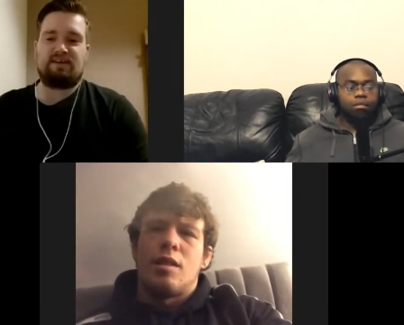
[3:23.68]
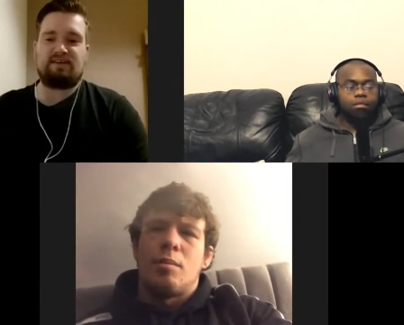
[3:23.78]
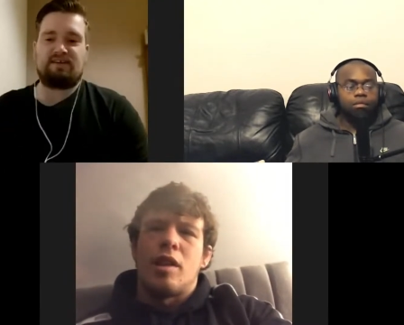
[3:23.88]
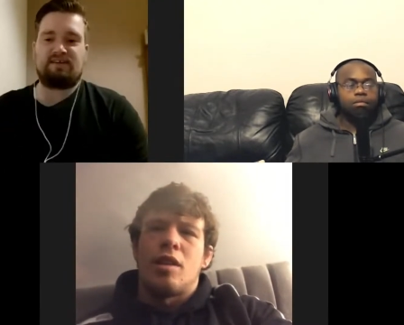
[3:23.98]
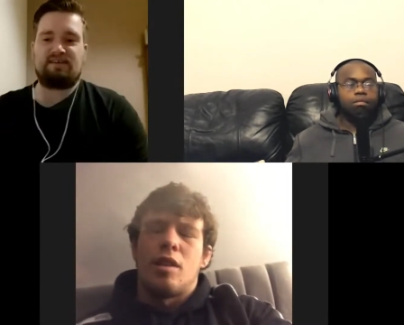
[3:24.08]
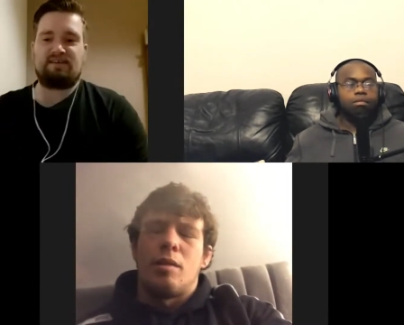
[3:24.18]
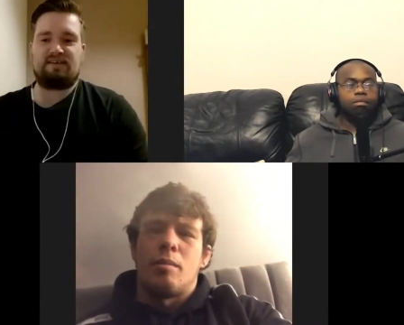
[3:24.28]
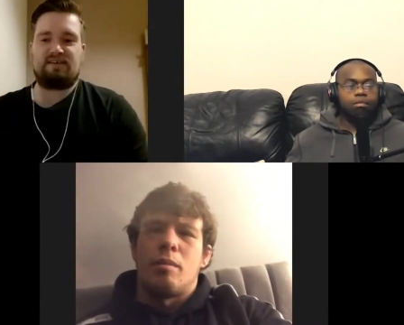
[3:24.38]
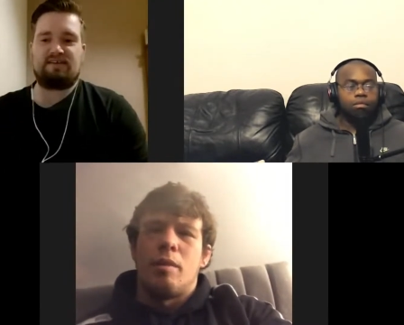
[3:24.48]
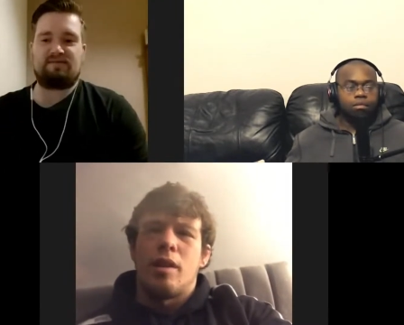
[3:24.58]
Speaker 1: big time,
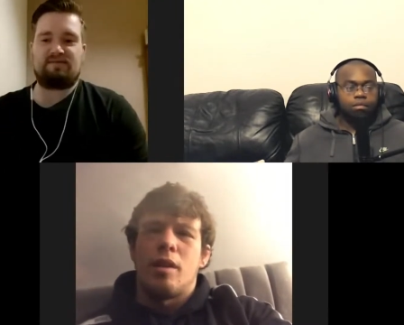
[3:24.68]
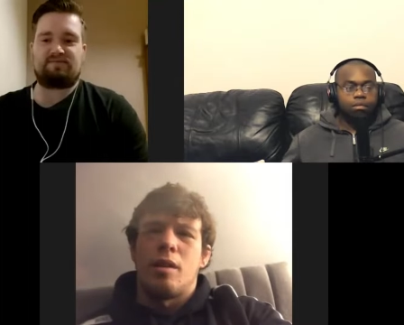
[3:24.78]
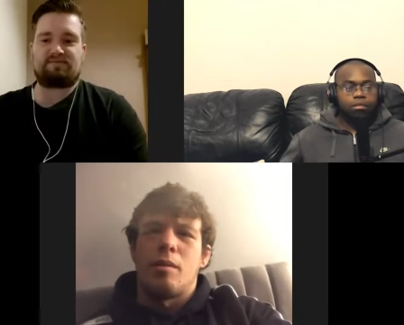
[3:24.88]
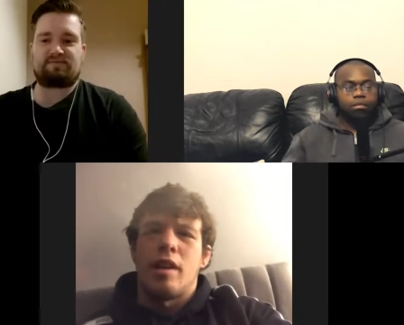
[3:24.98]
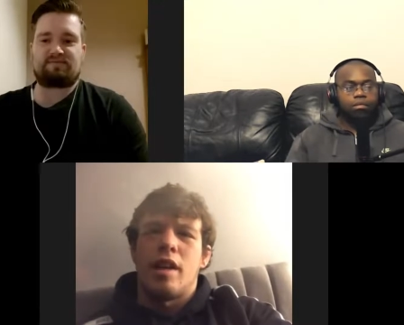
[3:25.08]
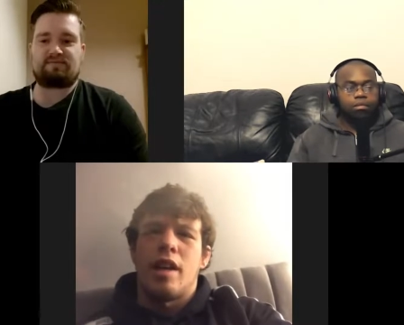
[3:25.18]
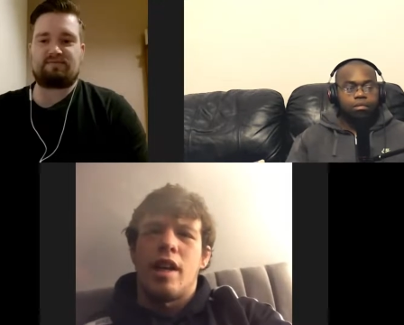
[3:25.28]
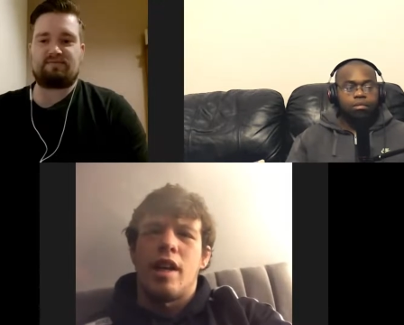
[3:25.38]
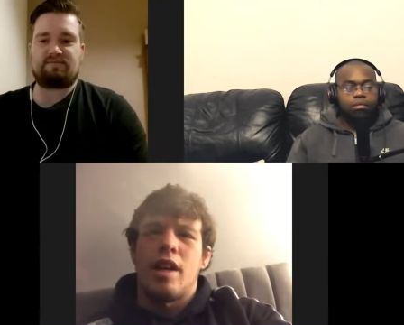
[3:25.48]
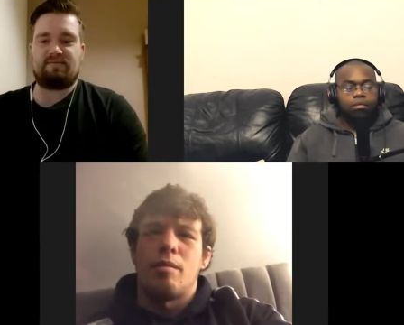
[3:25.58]

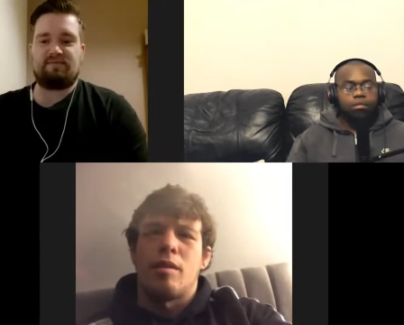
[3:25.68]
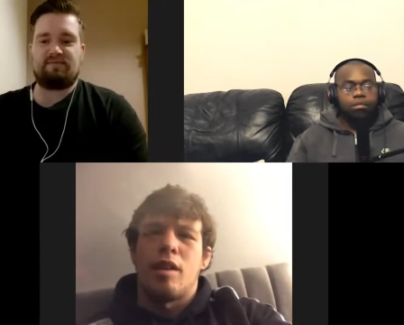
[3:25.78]
yeah.